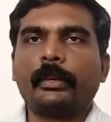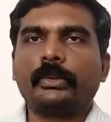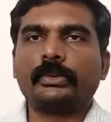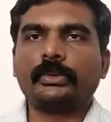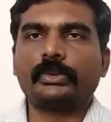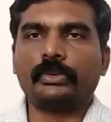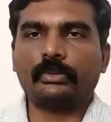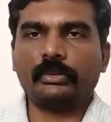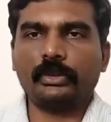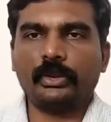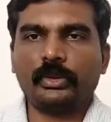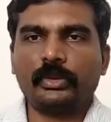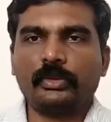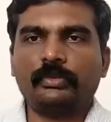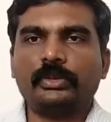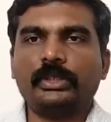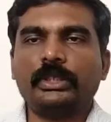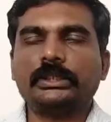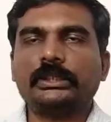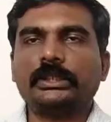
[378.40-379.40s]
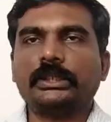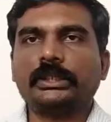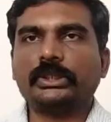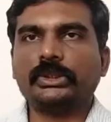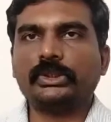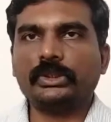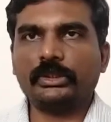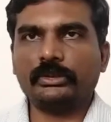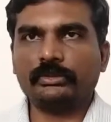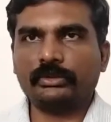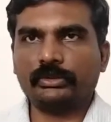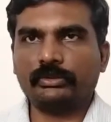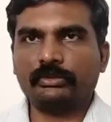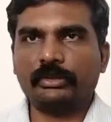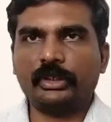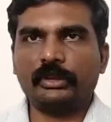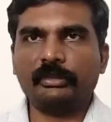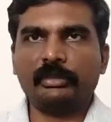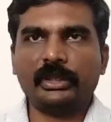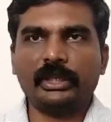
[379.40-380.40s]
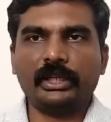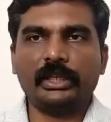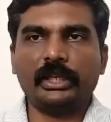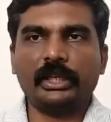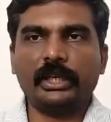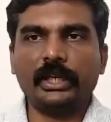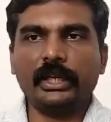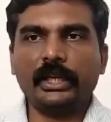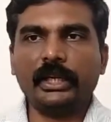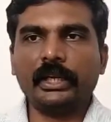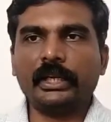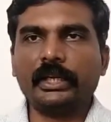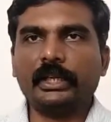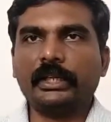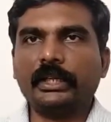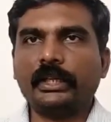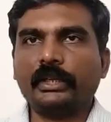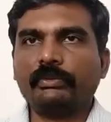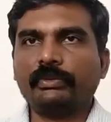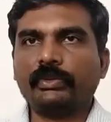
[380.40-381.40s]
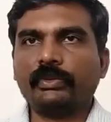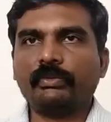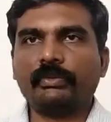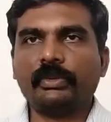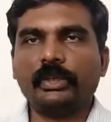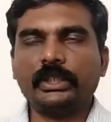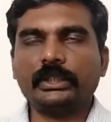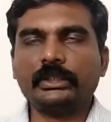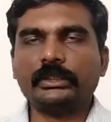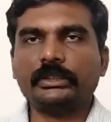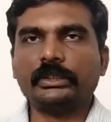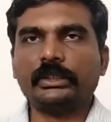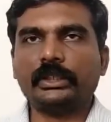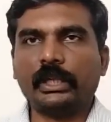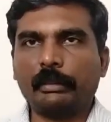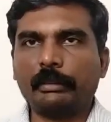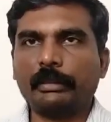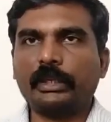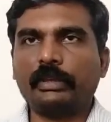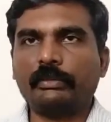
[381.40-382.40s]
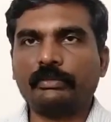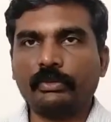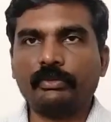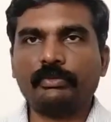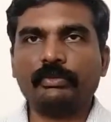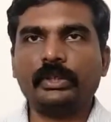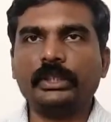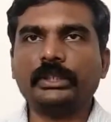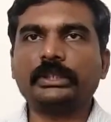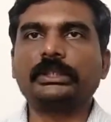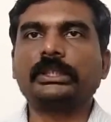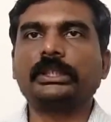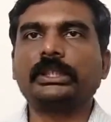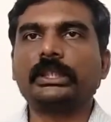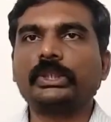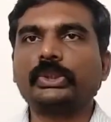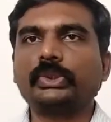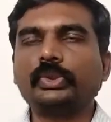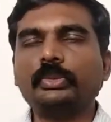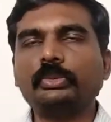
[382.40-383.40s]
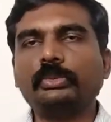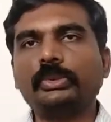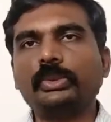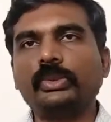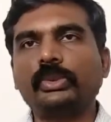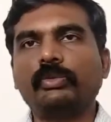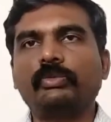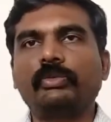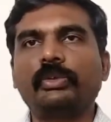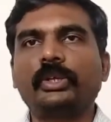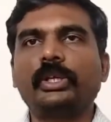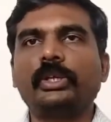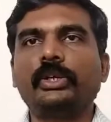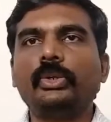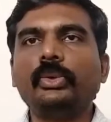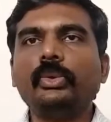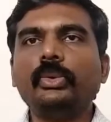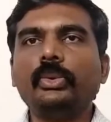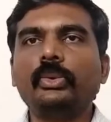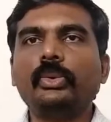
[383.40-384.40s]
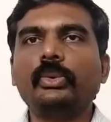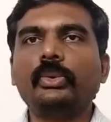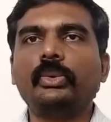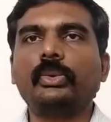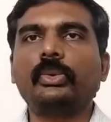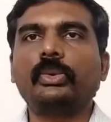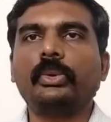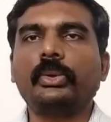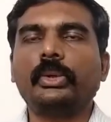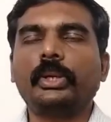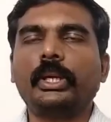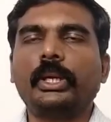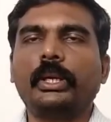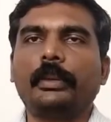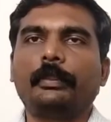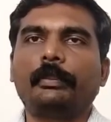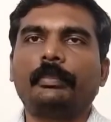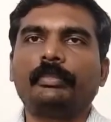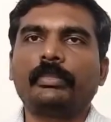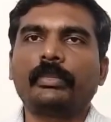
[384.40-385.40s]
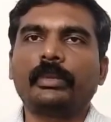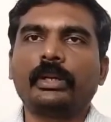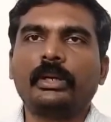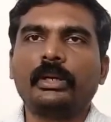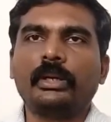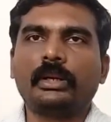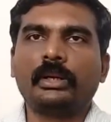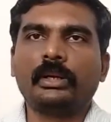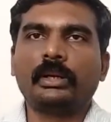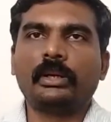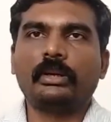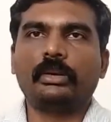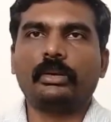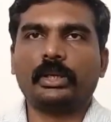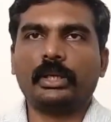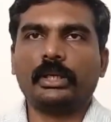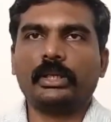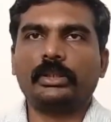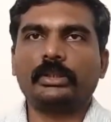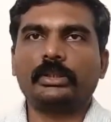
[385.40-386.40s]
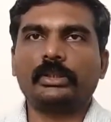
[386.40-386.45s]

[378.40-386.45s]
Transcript: So V of t is equal to F of t by A, and F of t is, capital F of t is equal to V of t into A. Okay.